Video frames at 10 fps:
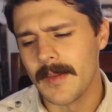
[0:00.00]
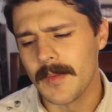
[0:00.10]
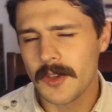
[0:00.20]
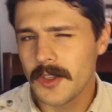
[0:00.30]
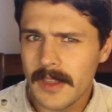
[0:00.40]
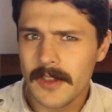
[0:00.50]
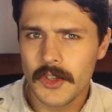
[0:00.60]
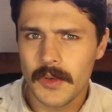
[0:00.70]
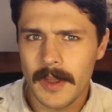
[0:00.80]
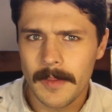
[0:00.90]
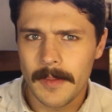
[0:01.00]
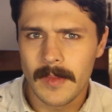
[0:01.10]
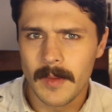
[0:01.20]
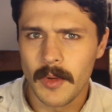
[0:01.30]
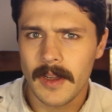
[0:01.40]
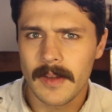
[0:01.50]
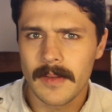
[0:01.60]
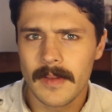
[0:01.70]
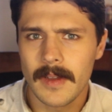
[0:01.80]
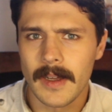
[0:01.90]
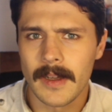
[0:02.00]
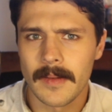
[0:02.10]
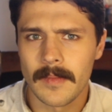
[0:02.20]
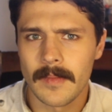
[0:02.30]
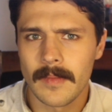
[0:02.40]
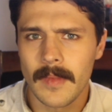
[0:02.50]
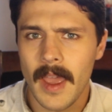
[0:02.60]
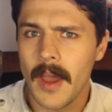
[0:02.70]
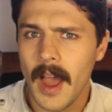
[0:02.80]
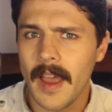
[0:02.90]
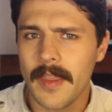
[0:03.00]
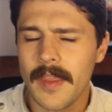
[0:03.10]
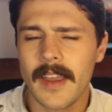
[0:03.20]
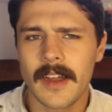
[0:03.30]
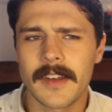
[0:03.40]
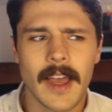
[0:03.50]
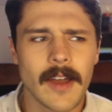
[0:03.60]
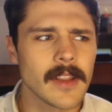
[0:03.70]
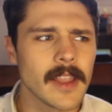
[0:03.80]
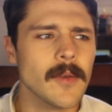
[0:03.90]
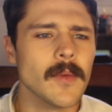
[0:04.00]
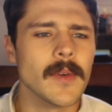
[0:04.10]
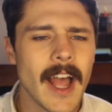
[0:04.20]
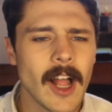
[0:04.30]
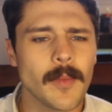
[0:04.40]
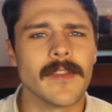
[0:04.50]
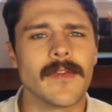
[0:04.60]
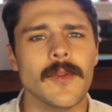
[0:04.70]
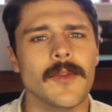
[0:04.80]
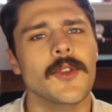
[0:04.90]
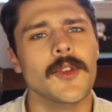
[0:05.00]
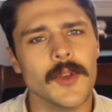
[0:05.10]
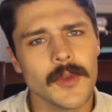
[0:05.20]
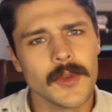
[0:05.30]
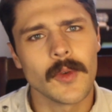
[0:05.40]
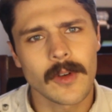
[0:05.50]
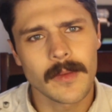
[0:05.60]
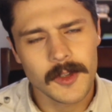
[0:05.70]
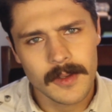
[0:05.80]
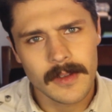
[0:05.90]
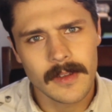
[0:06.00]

you'll still enjoy the book. I think undoubtedly it would help if you knew Norm's